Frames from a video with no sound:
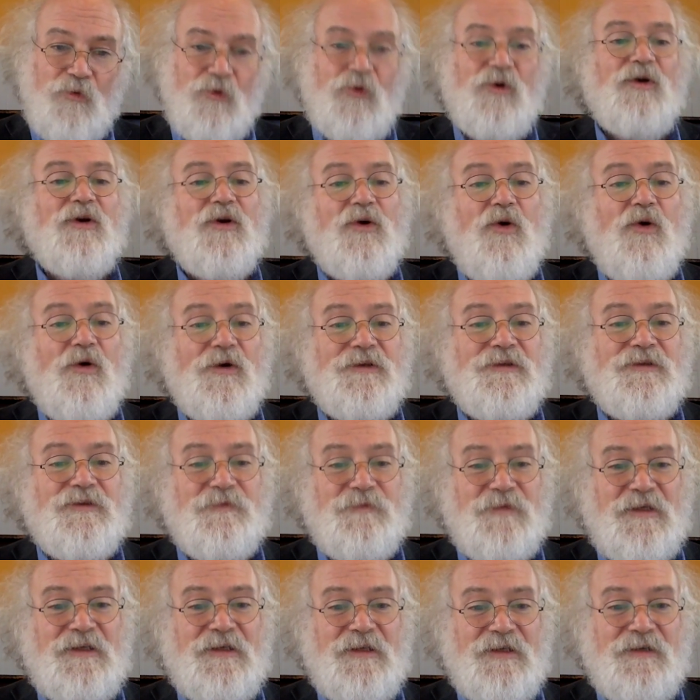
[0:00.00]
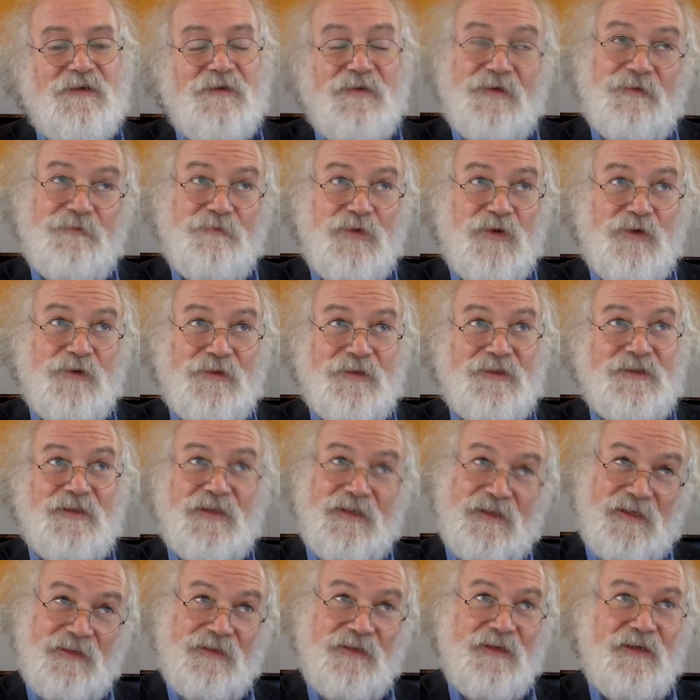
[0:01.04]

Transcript: were going to be here in Burlington.